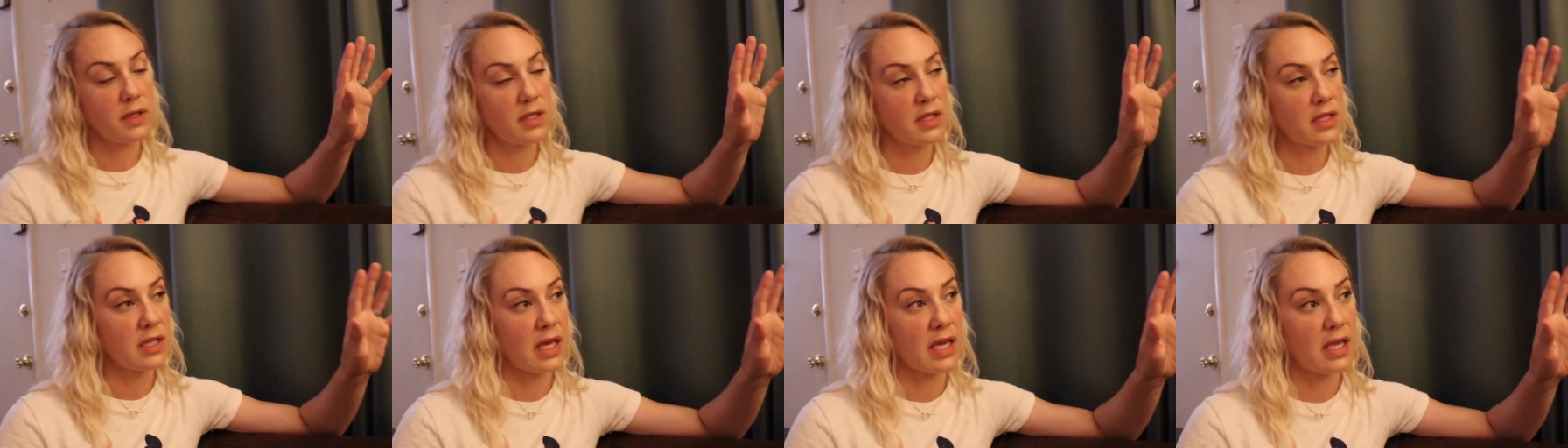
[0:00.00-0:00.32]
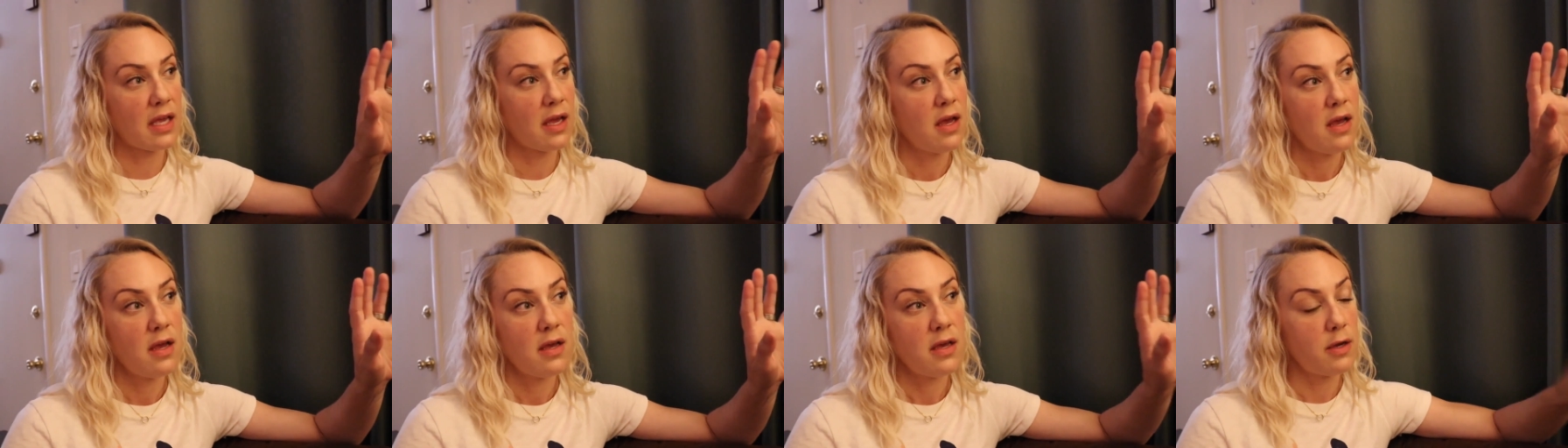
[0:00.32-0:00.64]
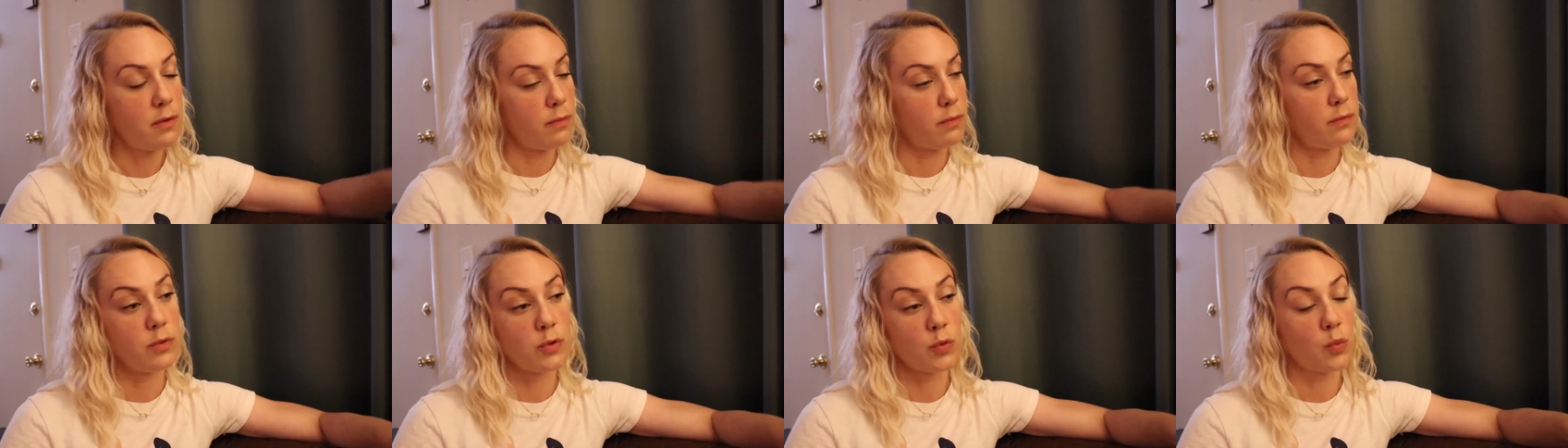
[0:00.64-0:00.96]
feeling like
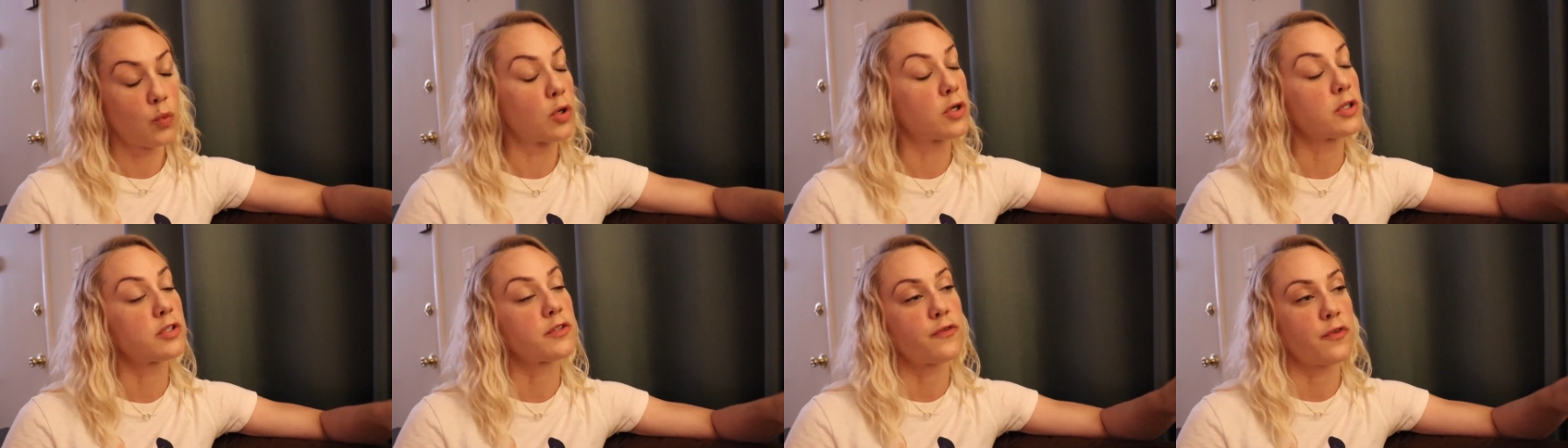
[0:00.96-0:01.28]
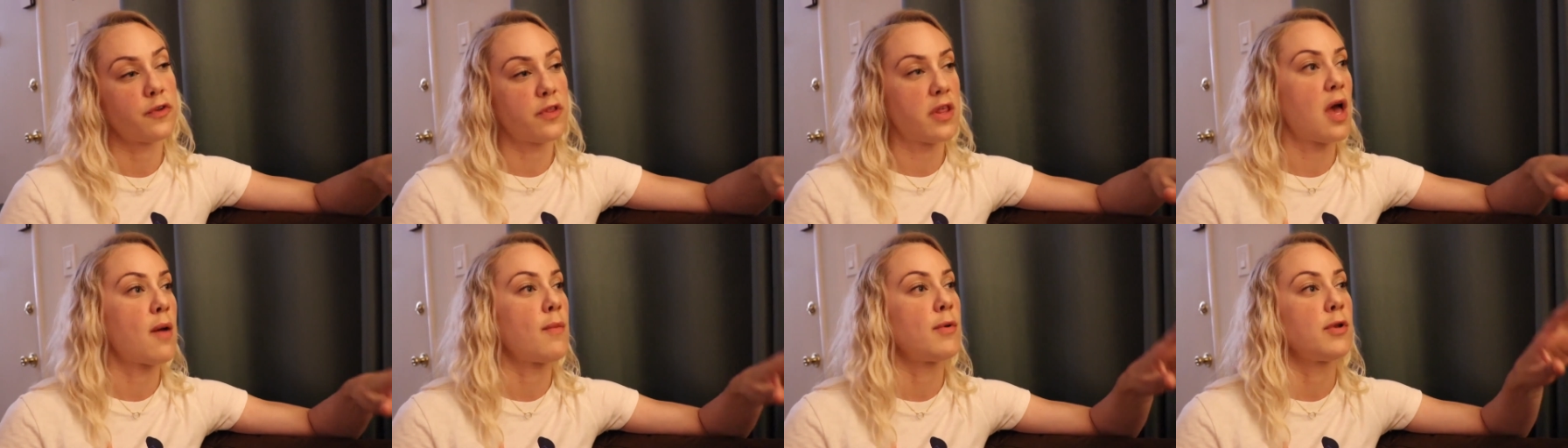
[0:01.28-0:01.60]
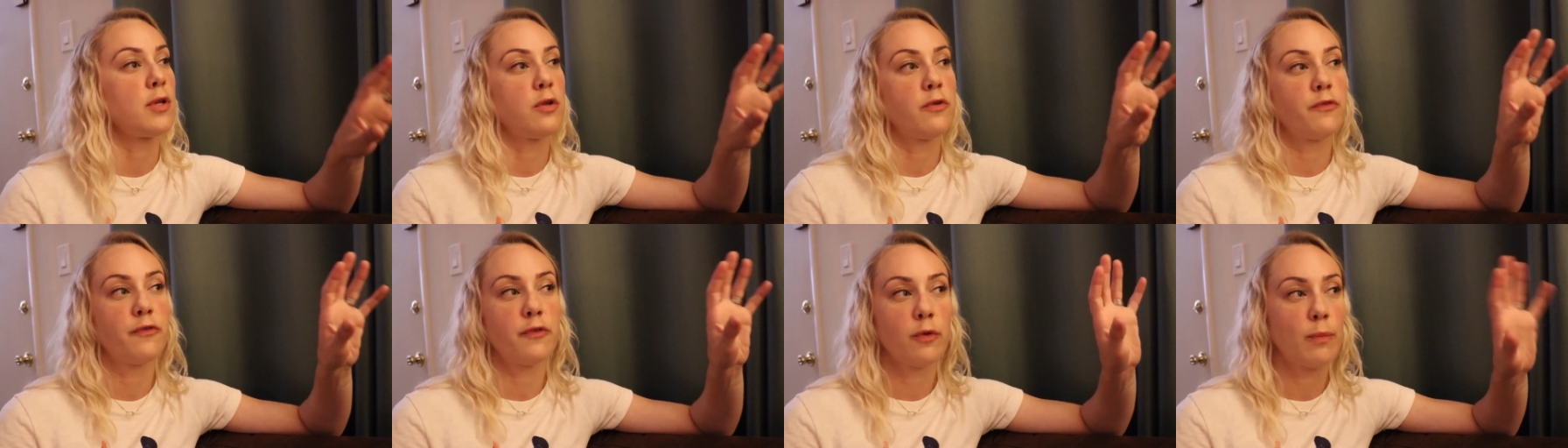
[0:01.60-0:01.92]
it was worse for them
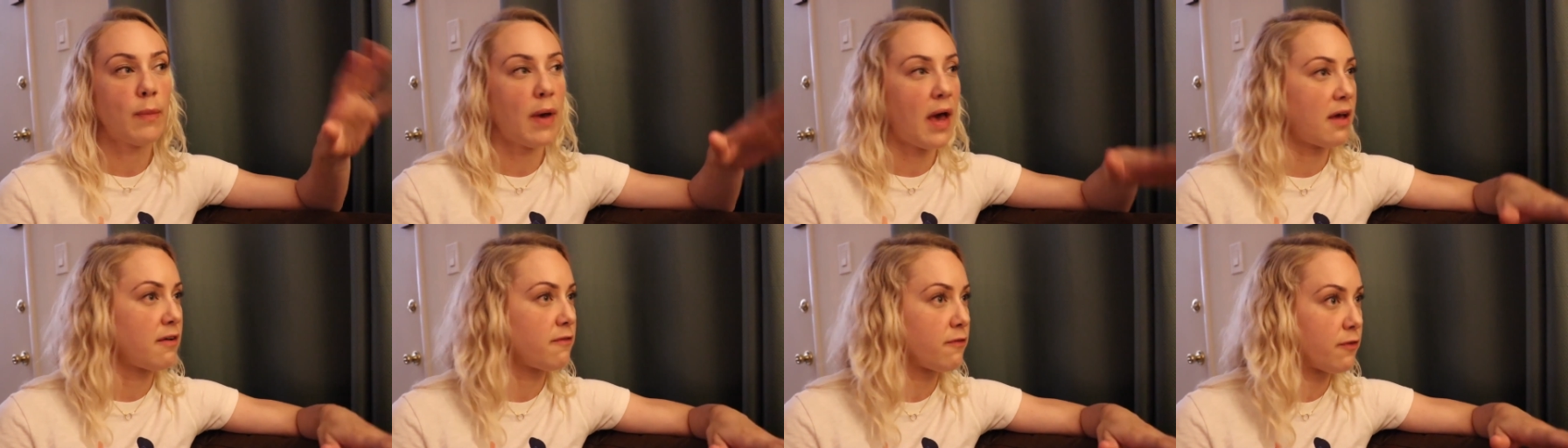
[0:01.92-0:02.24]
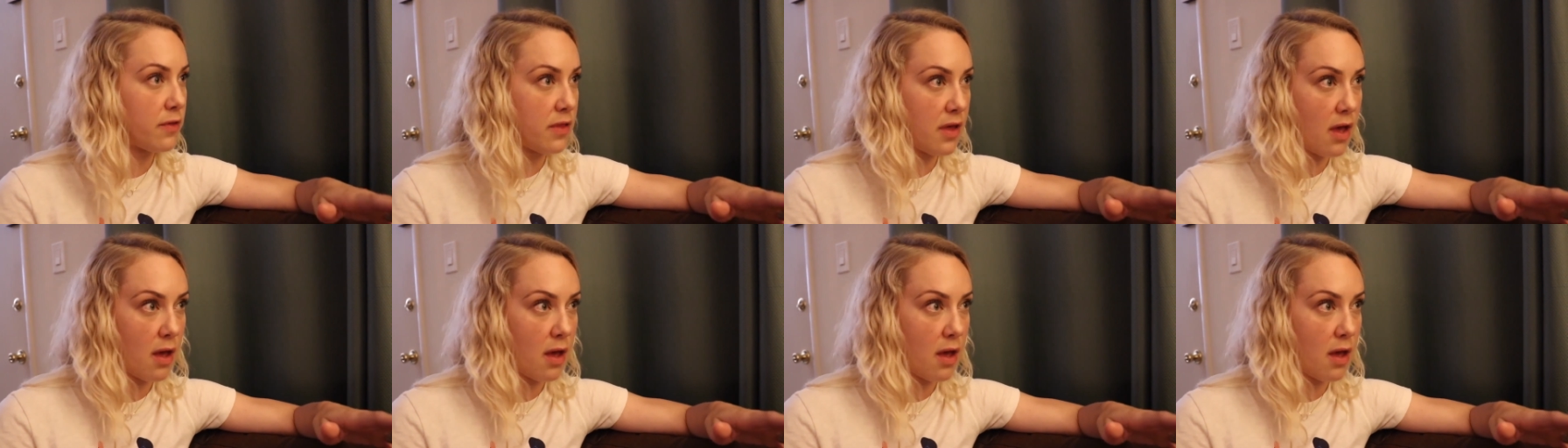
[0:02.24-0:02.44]
and you feel bad for